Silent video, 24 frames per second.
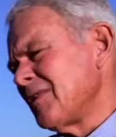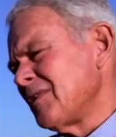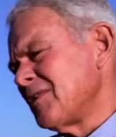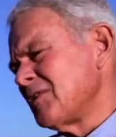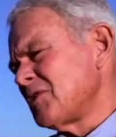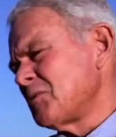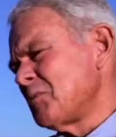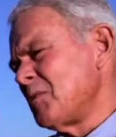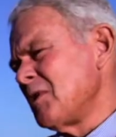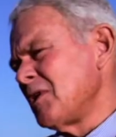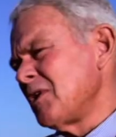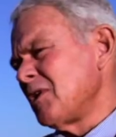
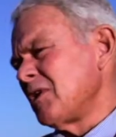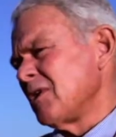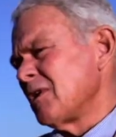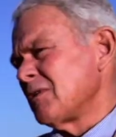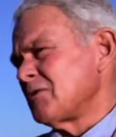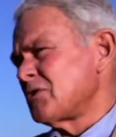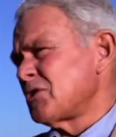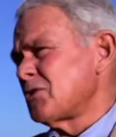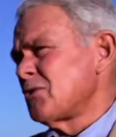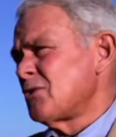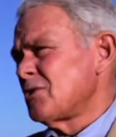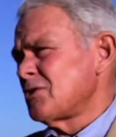Speaking of
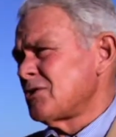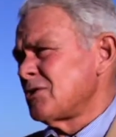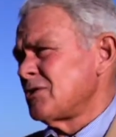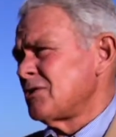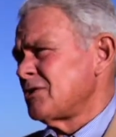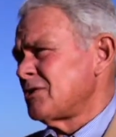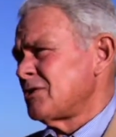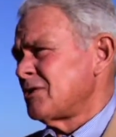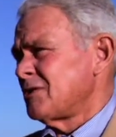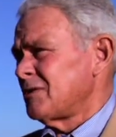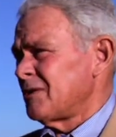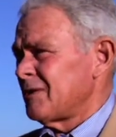
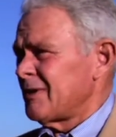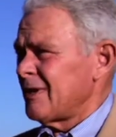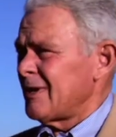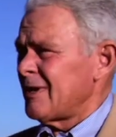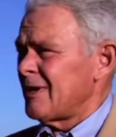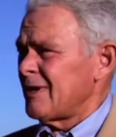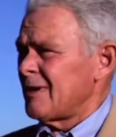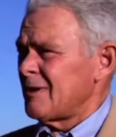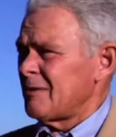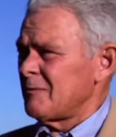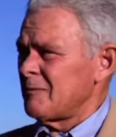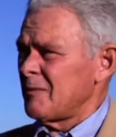sources
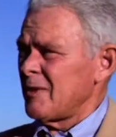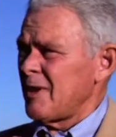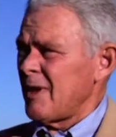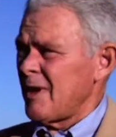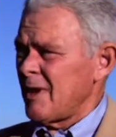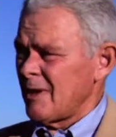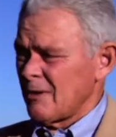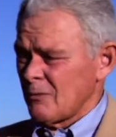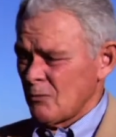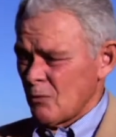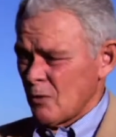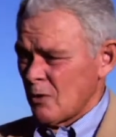
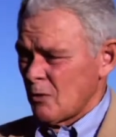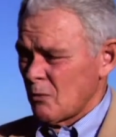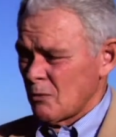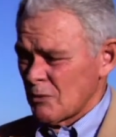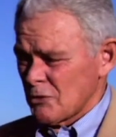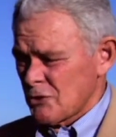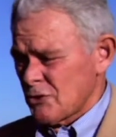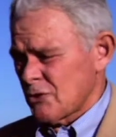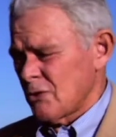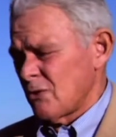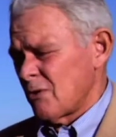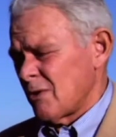and where we're
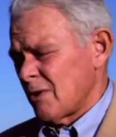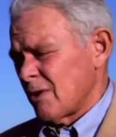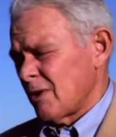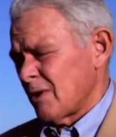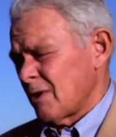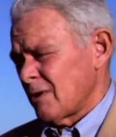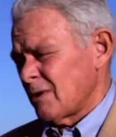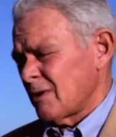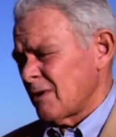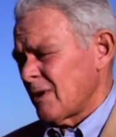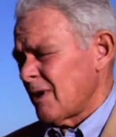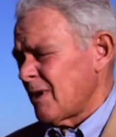storing
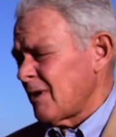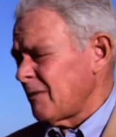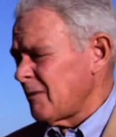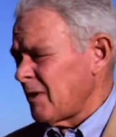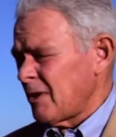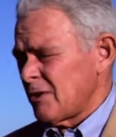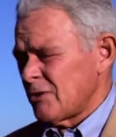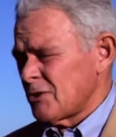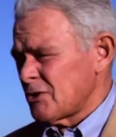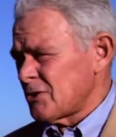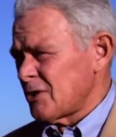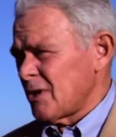it, I
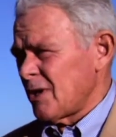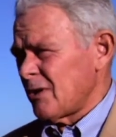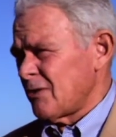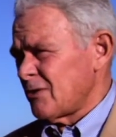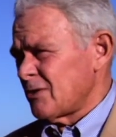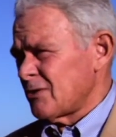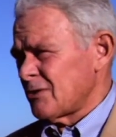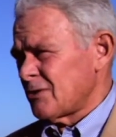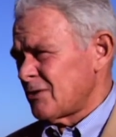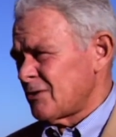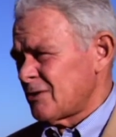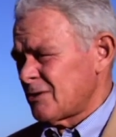understand
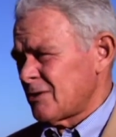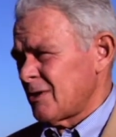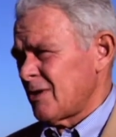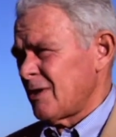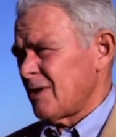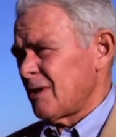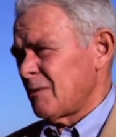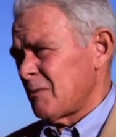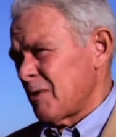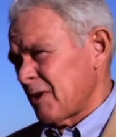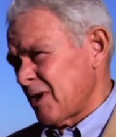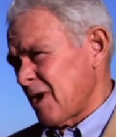there's
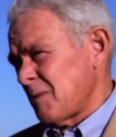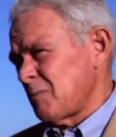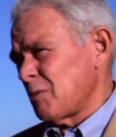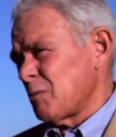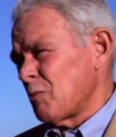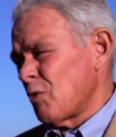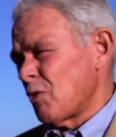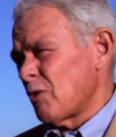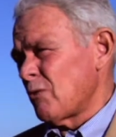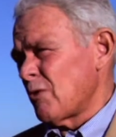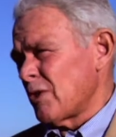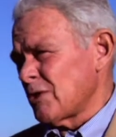a couple
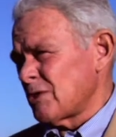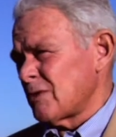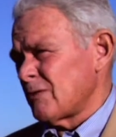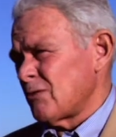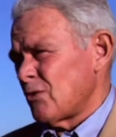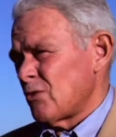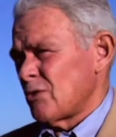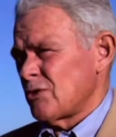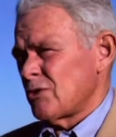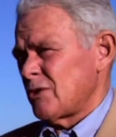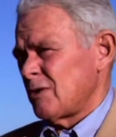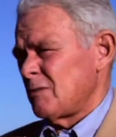more
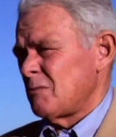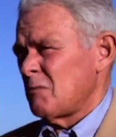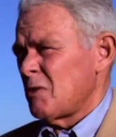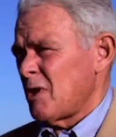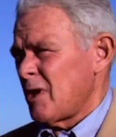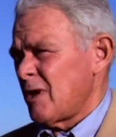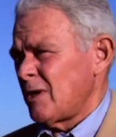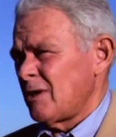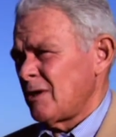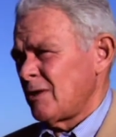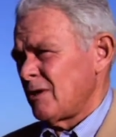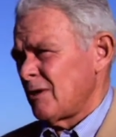reservoirs in
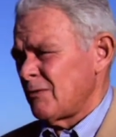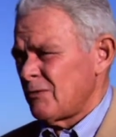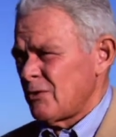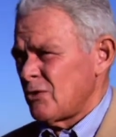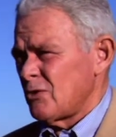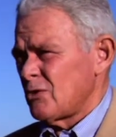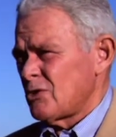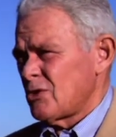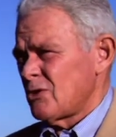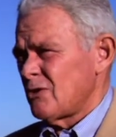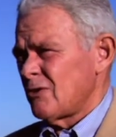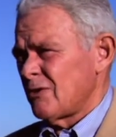mind in the
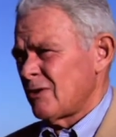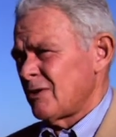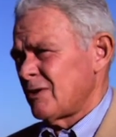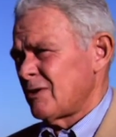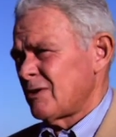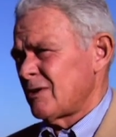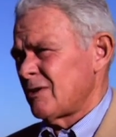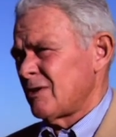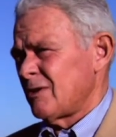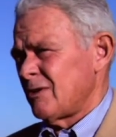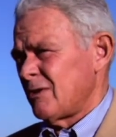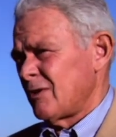future
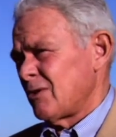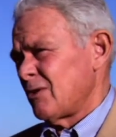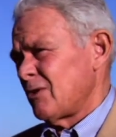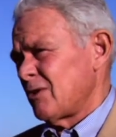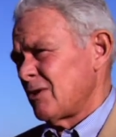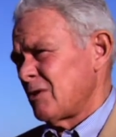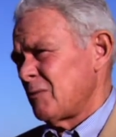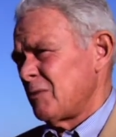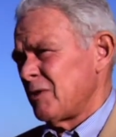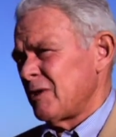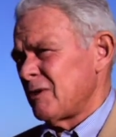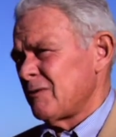that you're going
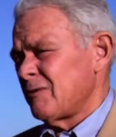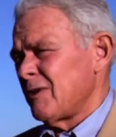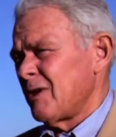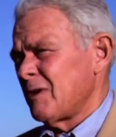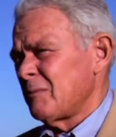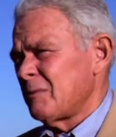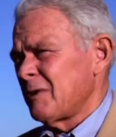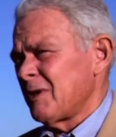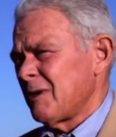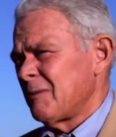to be developing?